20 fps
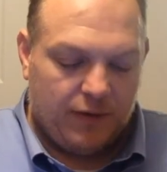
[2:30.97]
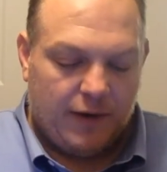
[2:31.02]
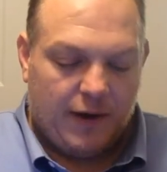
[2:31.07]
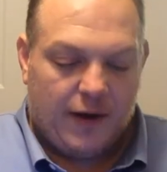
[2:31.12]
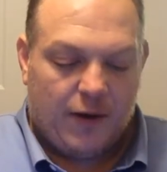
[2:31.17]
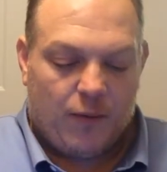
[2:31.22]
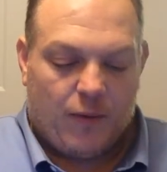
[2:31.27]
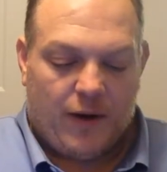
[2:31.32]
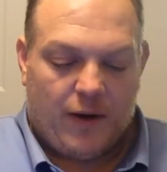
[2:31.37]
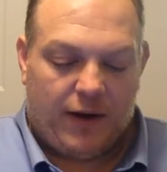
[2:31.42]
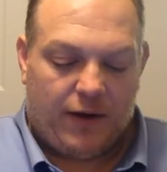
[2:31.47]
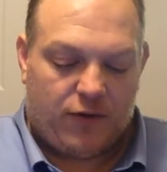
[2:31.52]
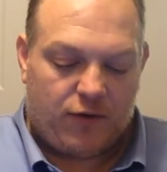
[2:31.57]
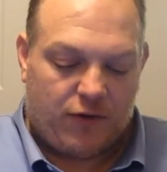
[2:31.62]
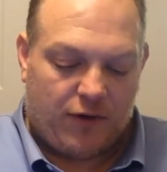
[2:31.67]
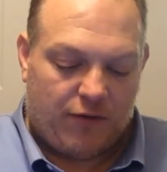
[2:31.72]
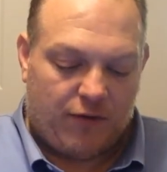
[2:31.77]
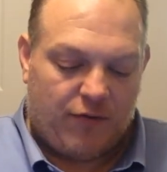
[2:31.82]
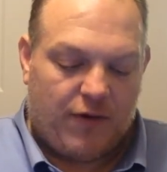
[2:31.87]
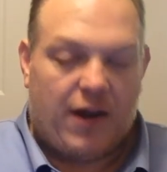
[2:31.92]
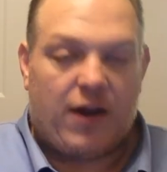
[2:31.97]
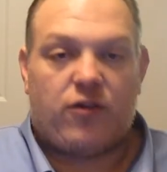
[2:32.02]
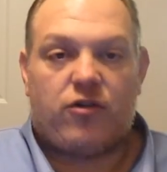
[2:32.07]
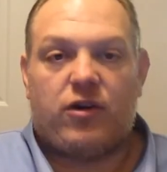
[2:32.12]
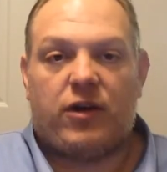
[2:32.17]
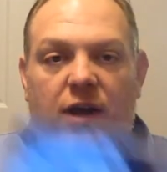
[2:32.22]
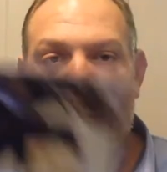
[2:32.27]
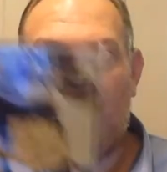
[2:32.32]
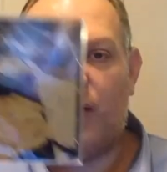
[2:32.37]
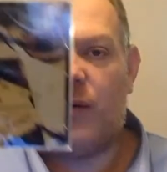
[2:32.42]
Anyway, it's a
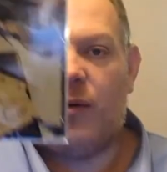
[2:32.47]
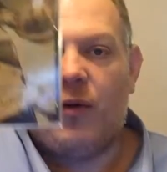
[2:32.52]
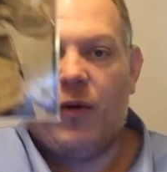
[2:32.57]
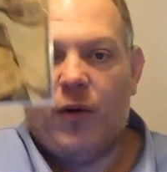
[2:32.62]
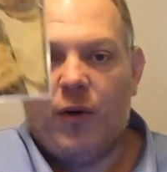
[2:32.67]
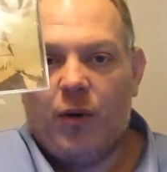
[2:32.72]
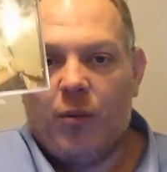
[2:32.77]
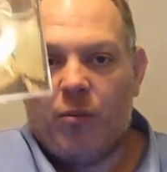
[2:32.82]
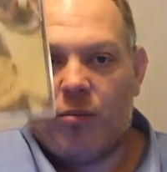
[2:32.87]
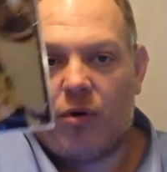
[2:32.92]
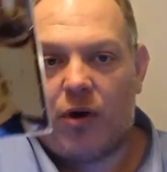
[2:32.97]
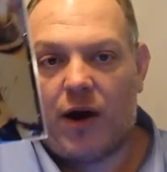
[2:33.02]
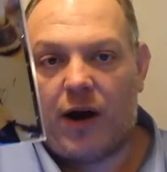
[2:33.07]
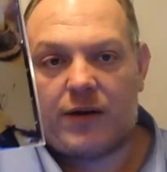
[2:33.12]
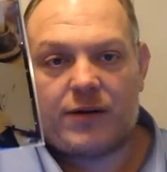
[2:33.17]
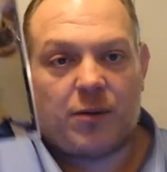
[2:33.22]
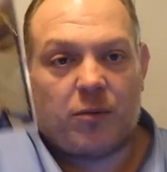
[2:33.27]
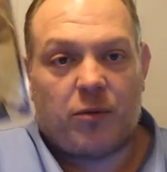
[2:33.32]
Vanishing Ink product.